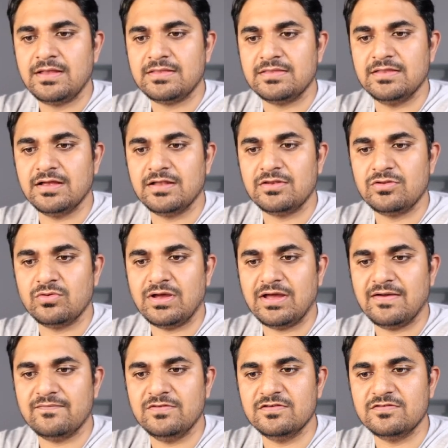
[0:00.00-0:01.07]
Then you
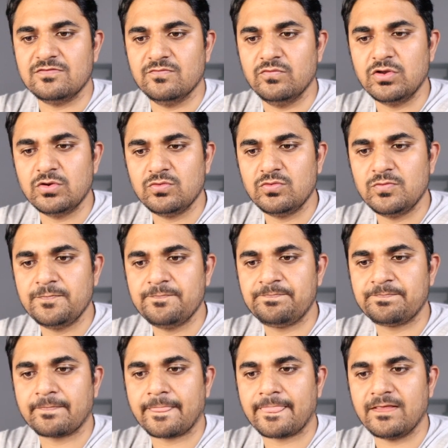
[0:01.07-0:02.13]
have this view
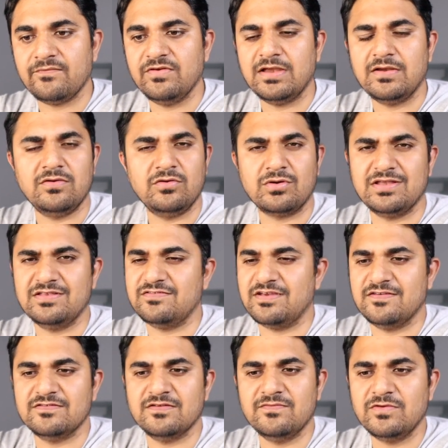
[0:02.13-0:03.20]
where you can
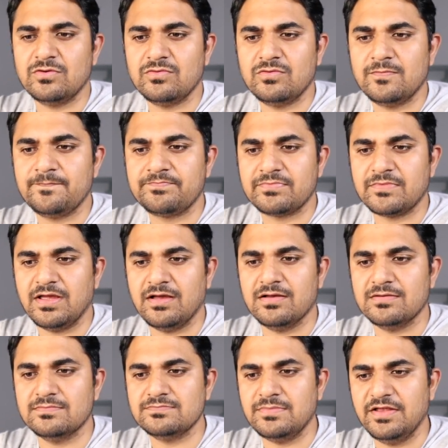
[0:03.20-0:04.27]
change the view,
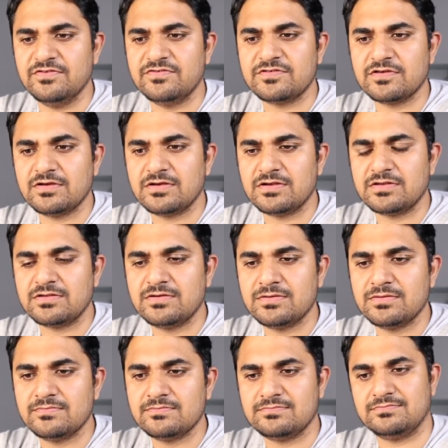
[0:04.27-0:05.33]
uh, insert,
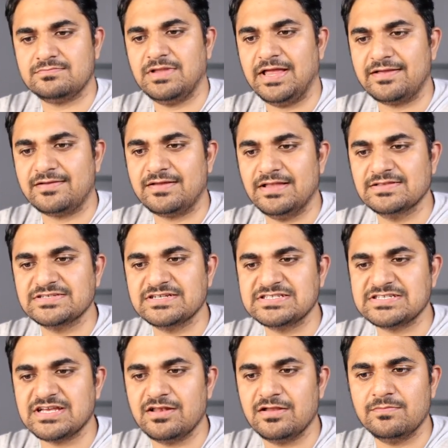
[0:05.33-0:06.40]
like insert
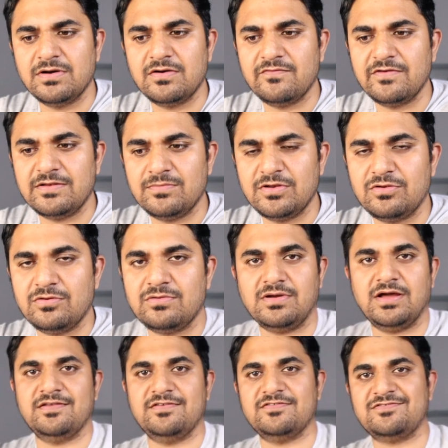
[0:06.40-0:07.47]
cell above and below
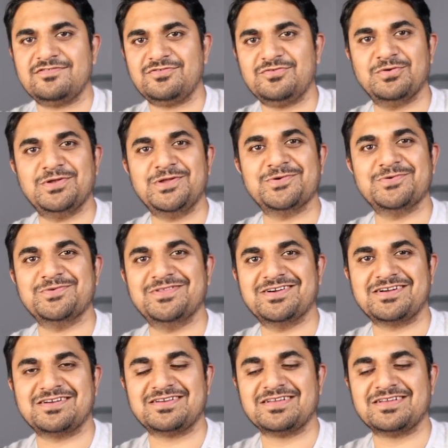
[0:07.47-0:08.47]
i just told you the